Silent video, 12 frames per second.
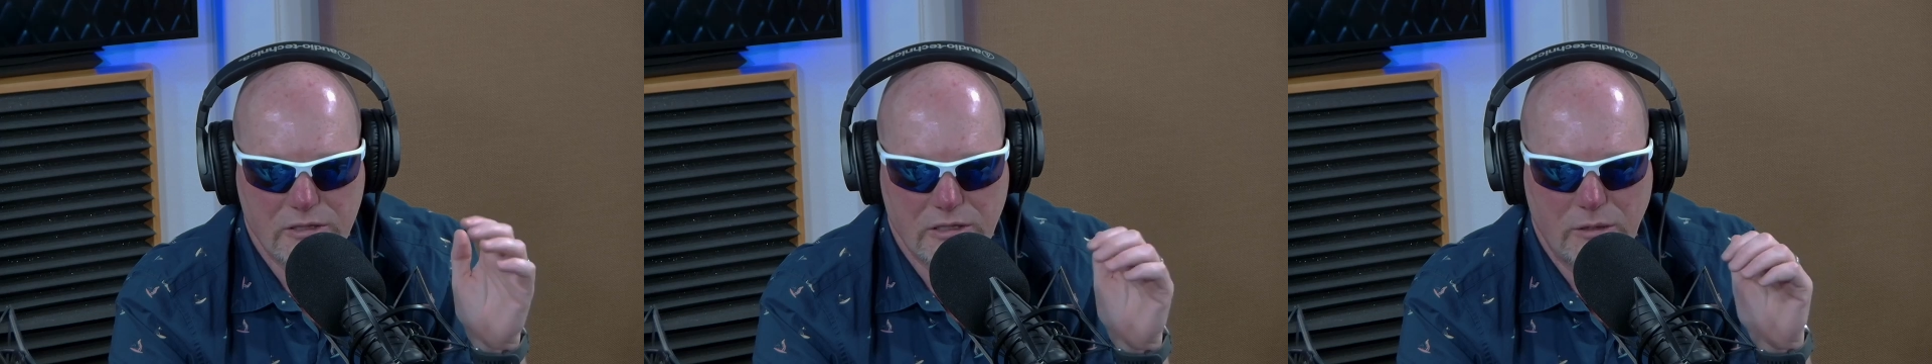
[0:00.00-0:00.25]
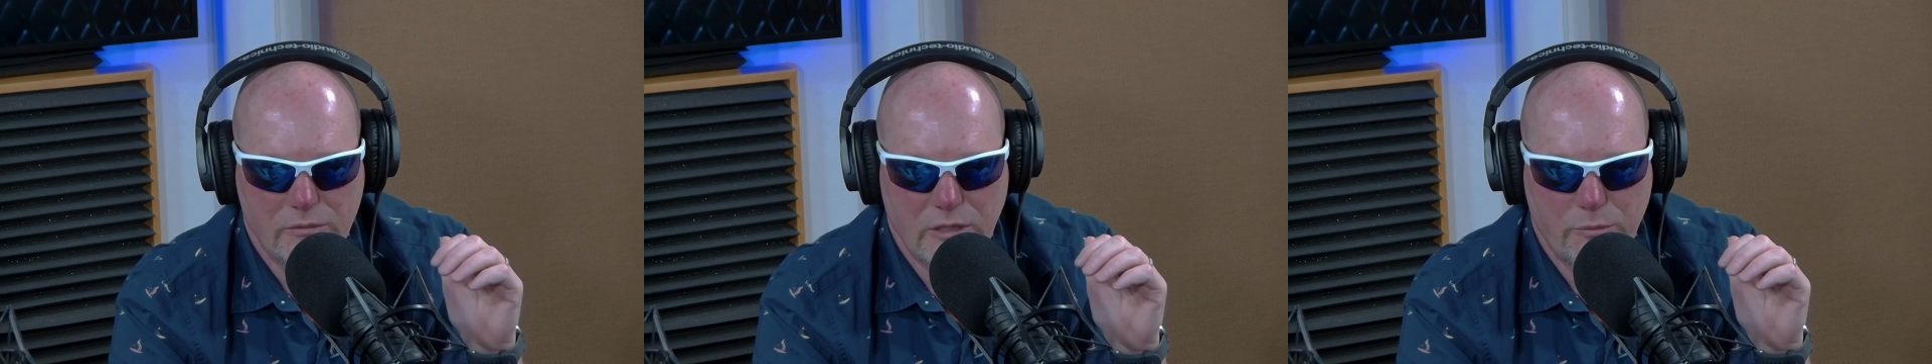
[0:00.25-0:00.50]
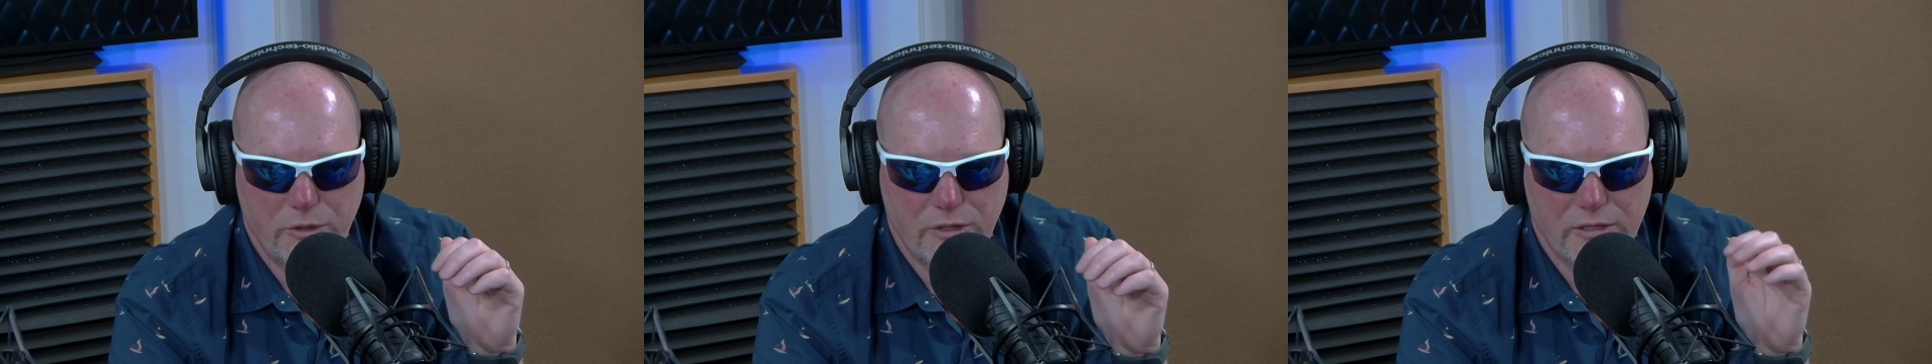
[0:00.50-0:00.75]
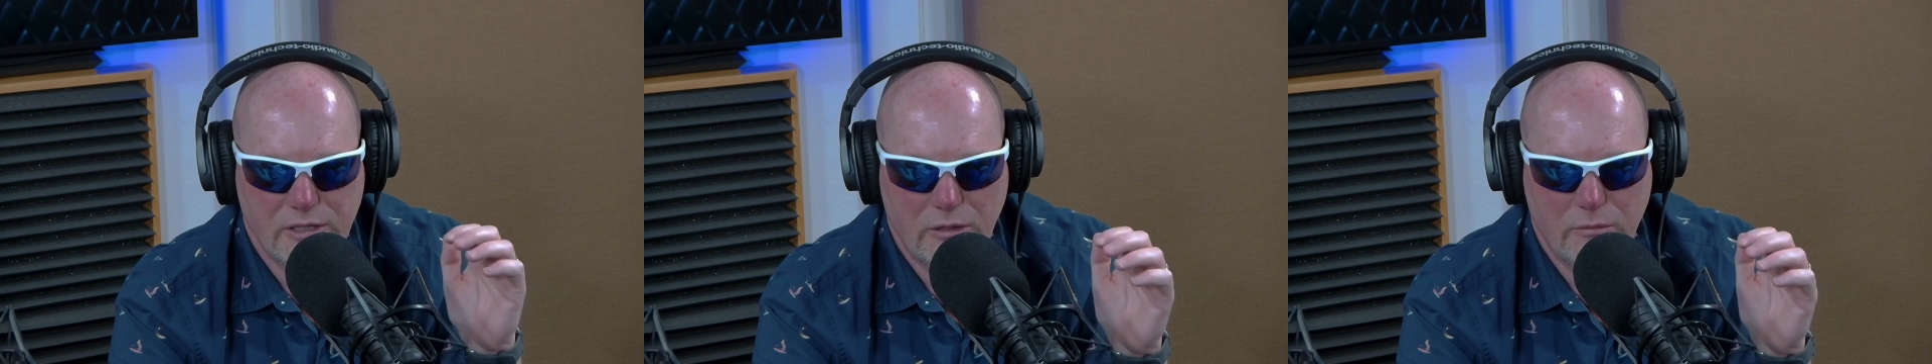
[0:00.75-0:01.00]
comes up with the
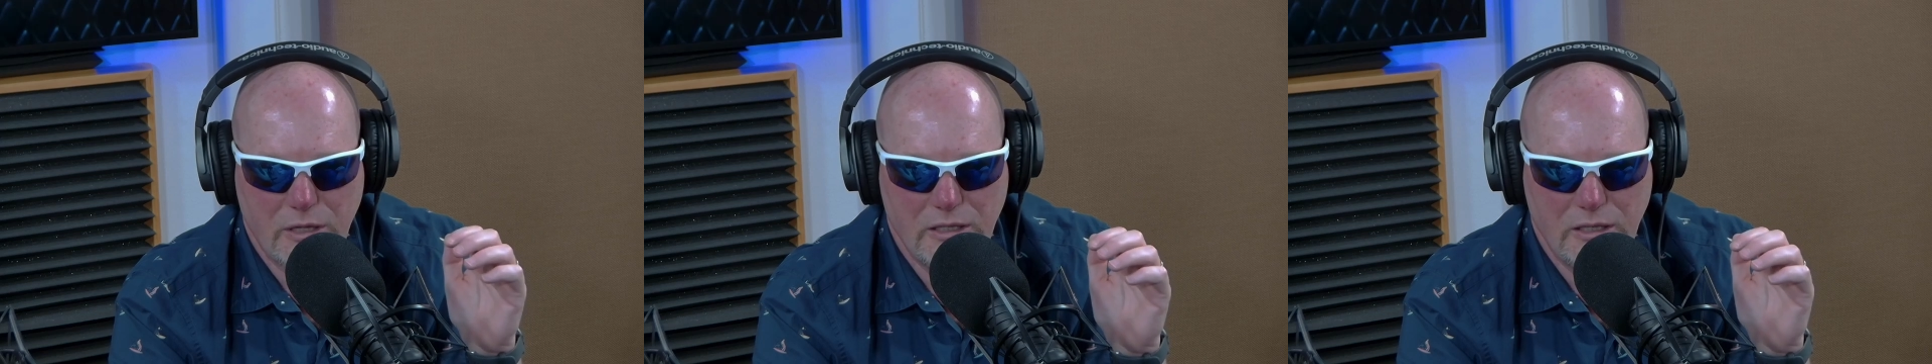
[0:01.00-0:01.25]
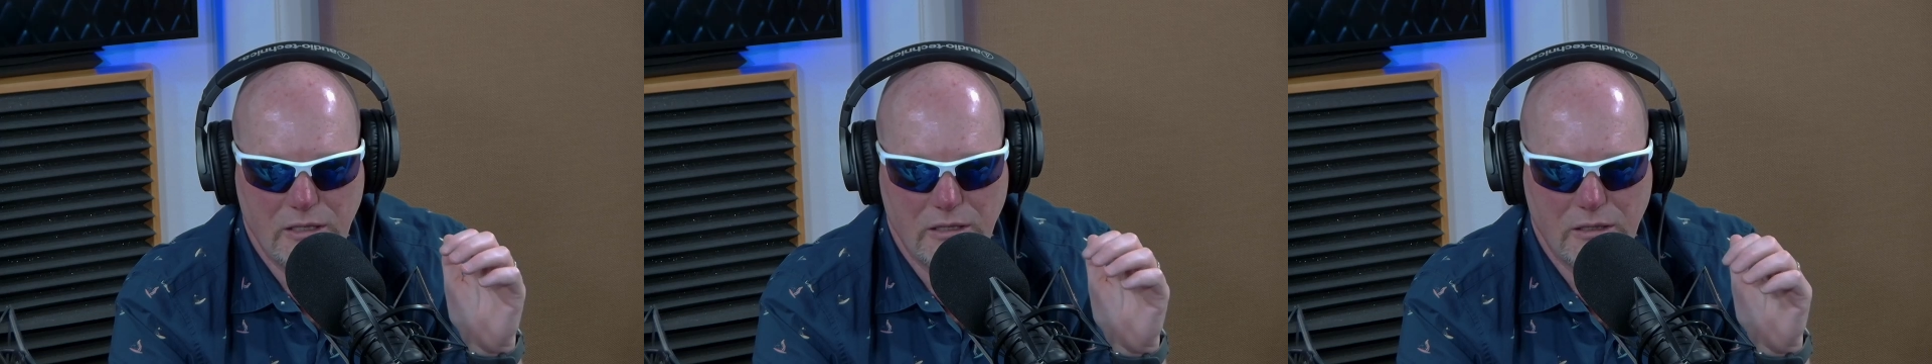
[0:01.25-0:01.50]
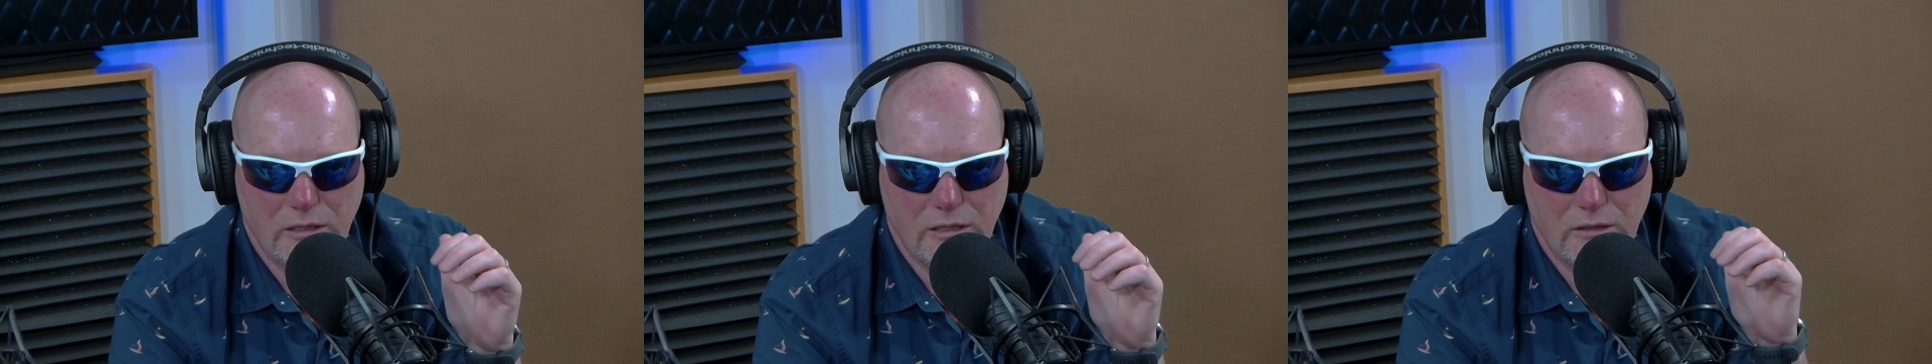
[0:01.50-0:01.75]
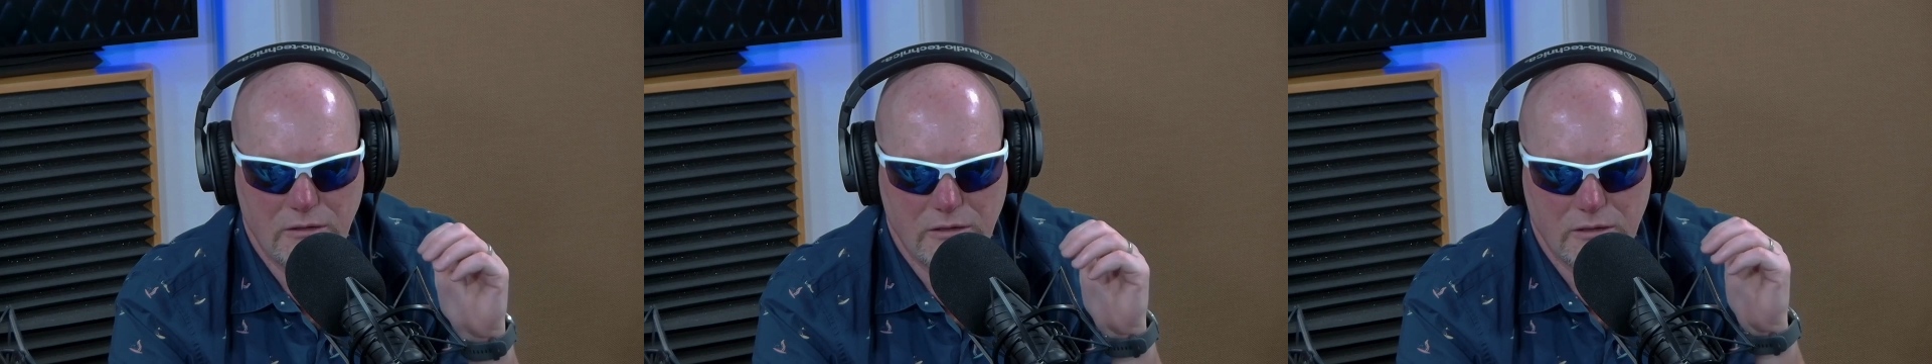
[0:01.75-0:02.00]
same idea and